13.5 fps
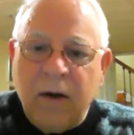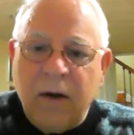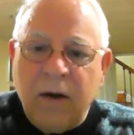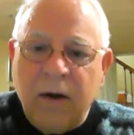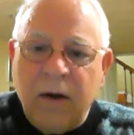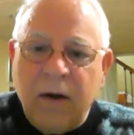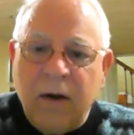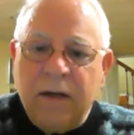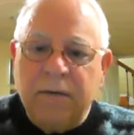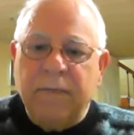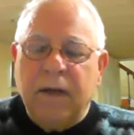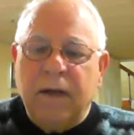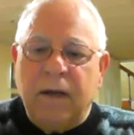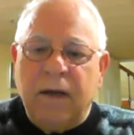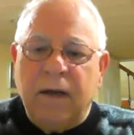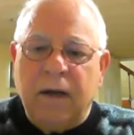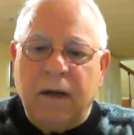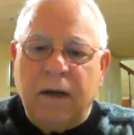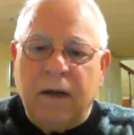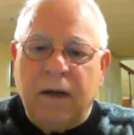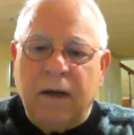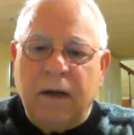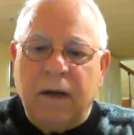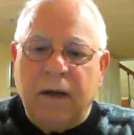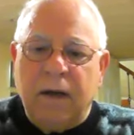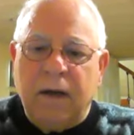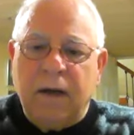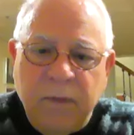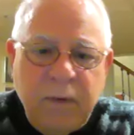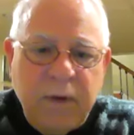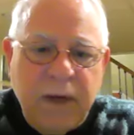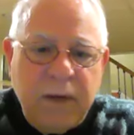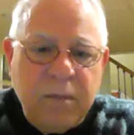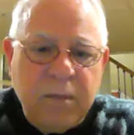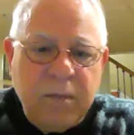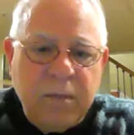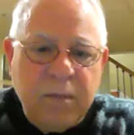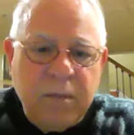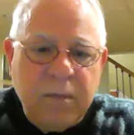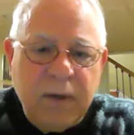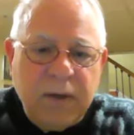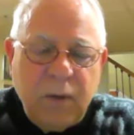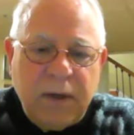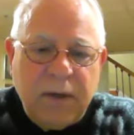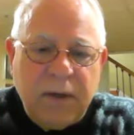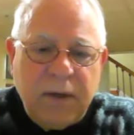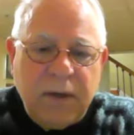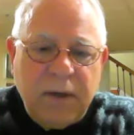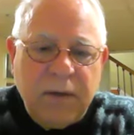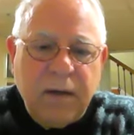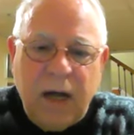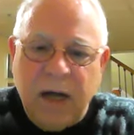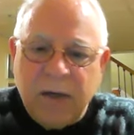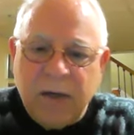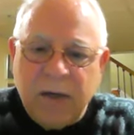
they call it by a different name totally,